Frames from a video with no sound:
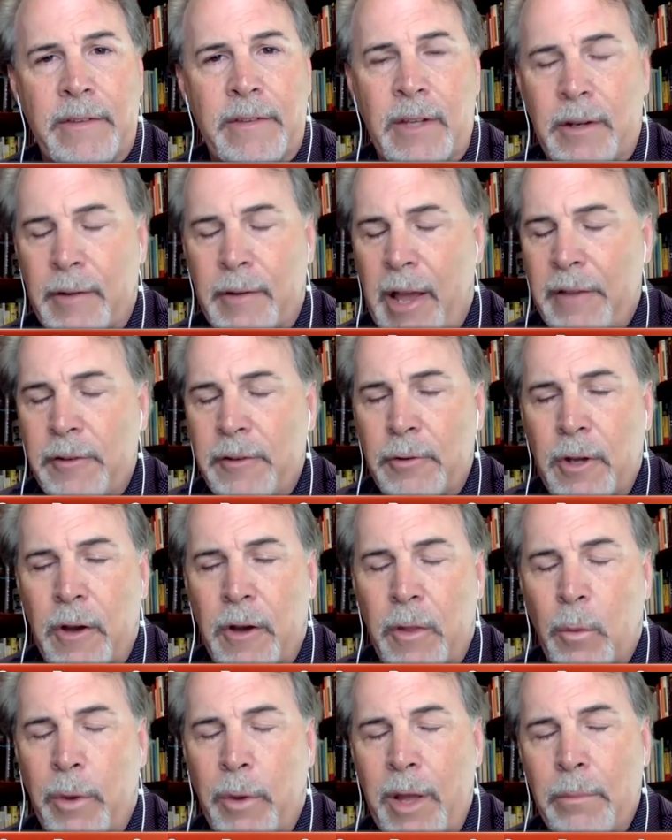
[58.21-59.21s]
And as you
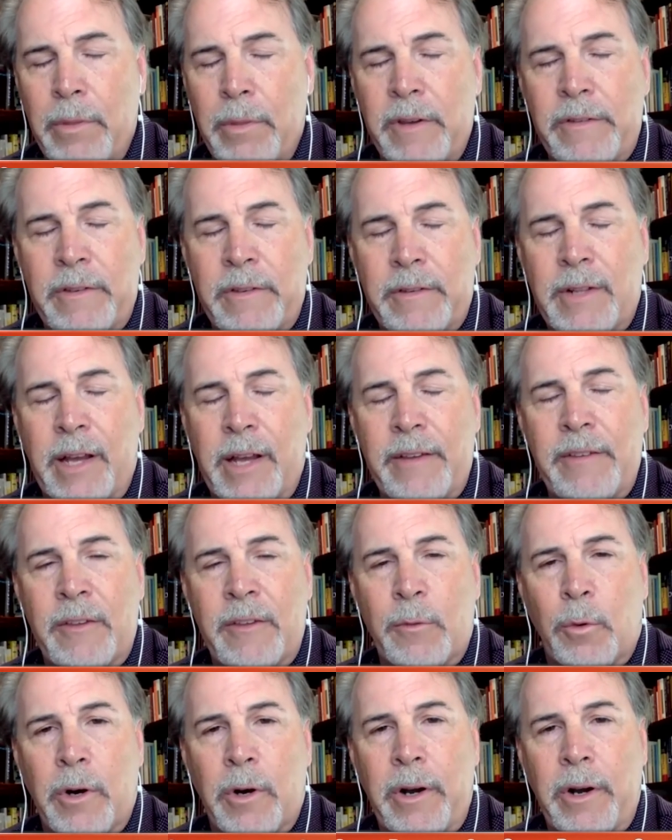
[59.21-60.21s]
know, the way business
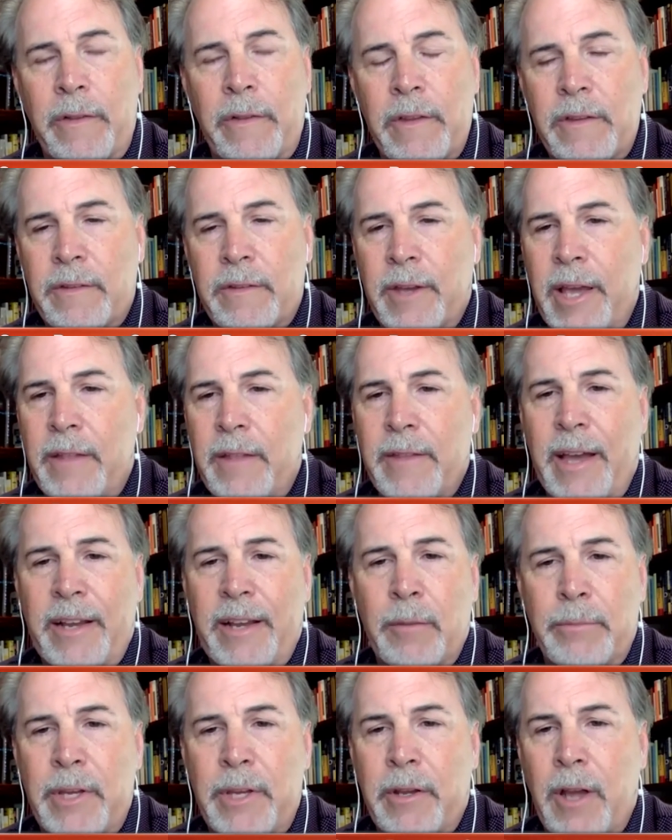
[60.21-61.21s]
licenses work in the state, that
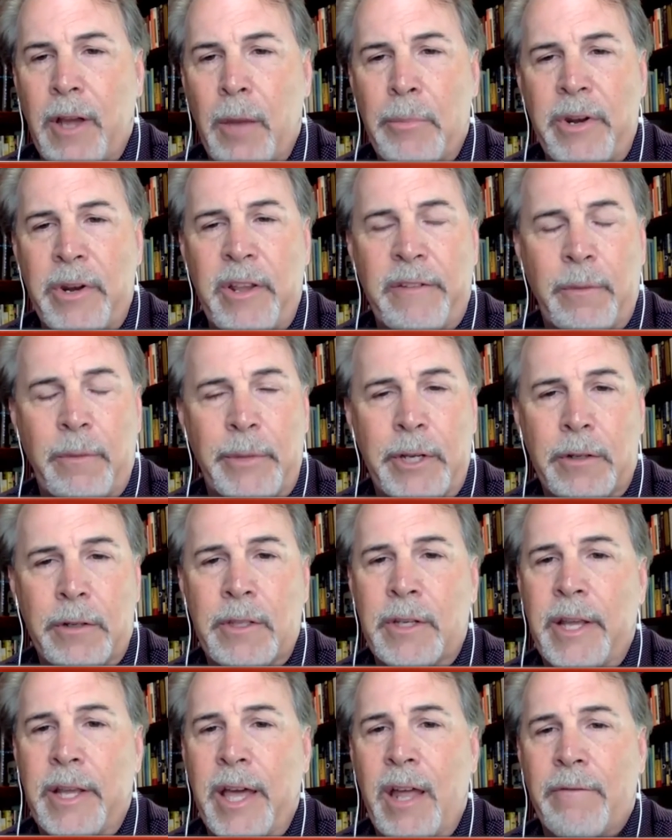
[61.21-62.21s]
can be companies from
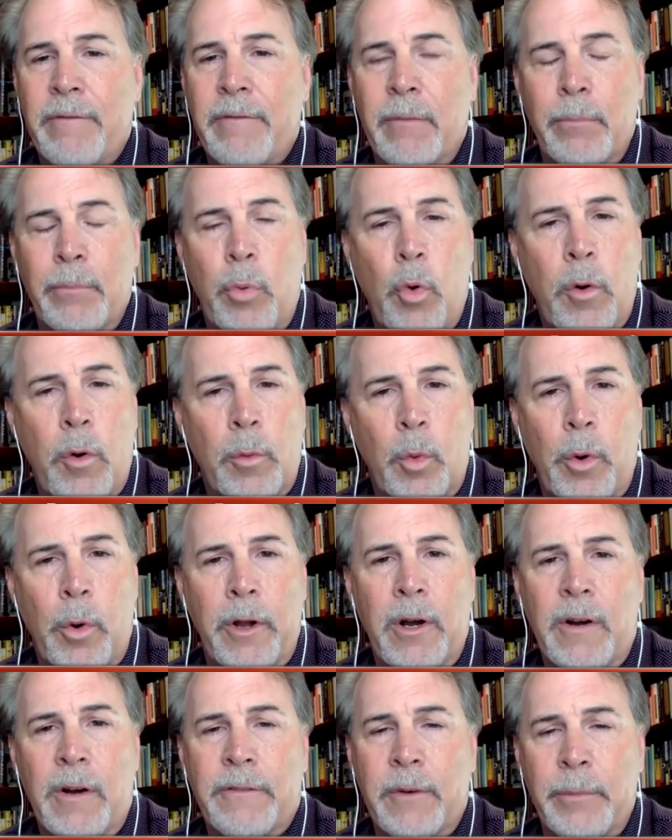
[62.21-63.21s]
Hilton Head, from Port
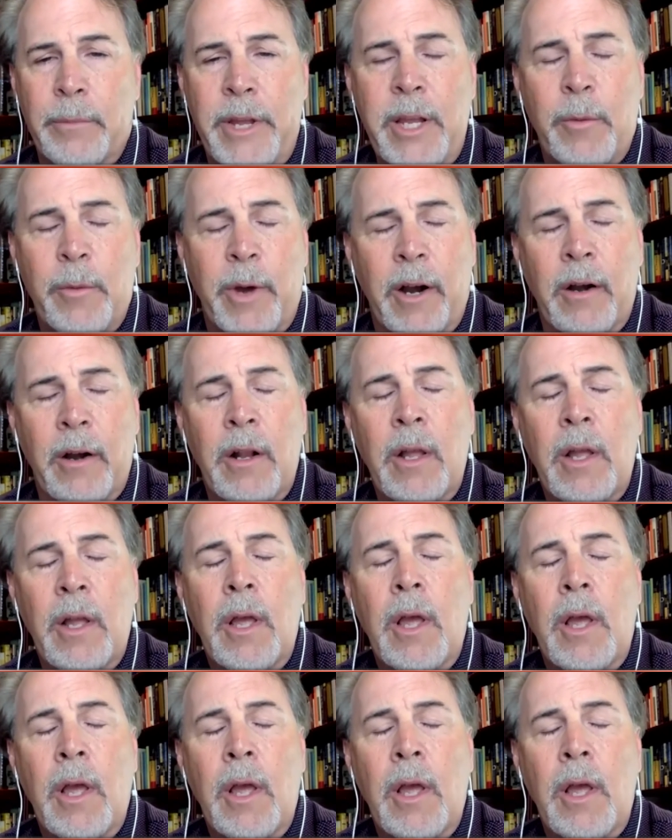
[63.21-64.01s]
Royal, from anywhere.